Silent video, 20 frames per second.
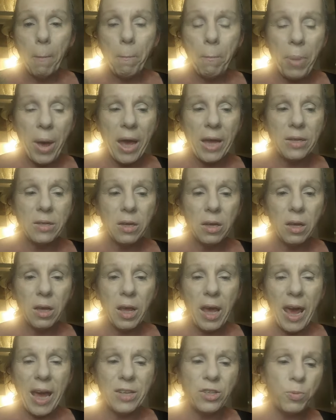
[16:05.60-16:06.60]
but
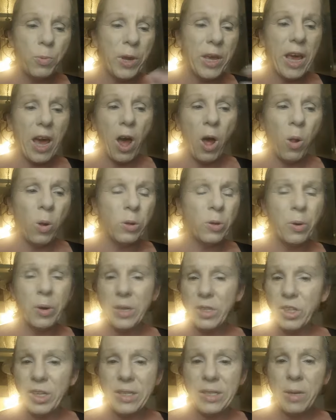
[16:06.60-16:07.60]
as we get older,
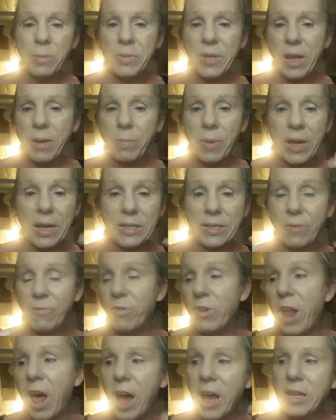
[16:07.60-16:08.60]
it just seems like because of
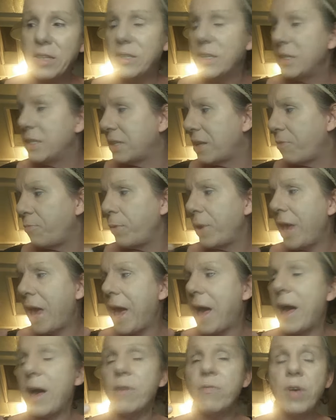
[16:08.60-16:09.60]
lines and stuff we
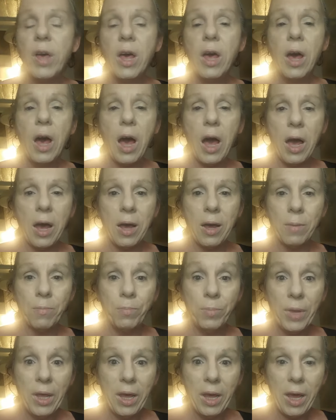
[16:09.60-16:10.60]
have,
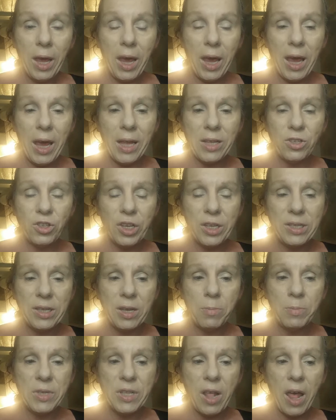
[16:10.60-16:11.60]
it just
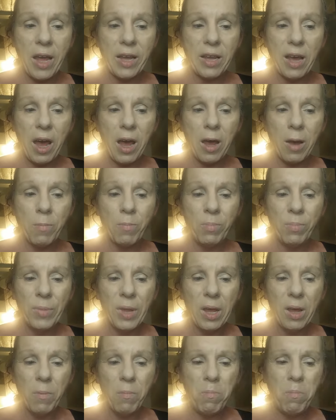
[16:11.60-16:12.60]
seems like
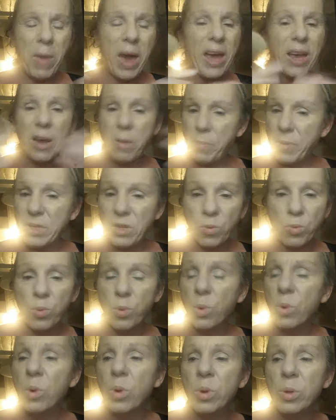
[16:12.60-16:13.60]
makeup as a
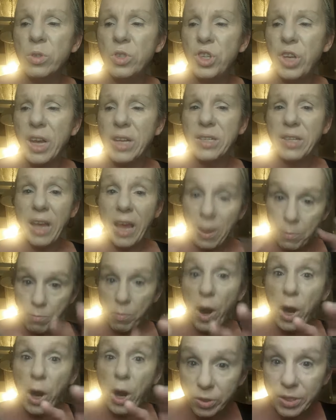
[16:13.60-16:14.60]
rule, just in
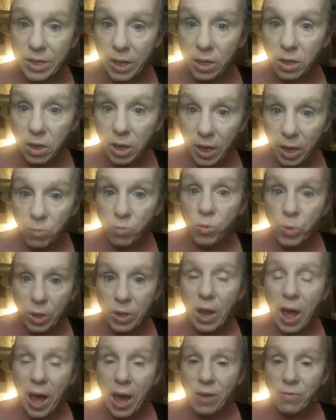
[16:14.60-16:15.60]
person, in real
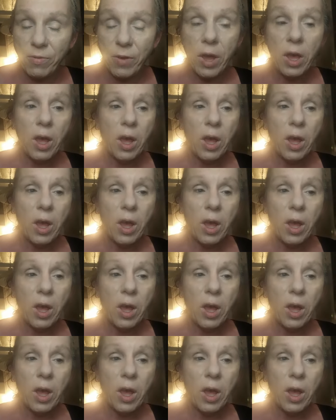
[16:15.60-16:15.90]
life,